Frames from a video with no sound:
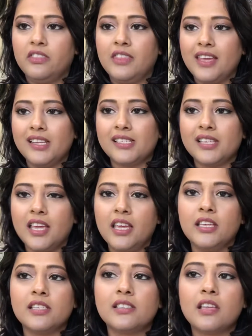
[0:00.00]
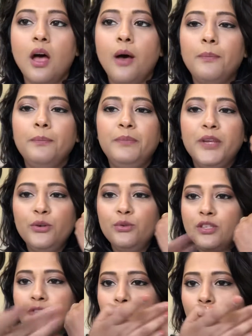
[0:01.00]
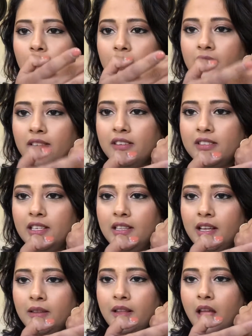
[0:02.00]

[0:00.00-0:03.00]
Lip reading: This is beautiful. See that?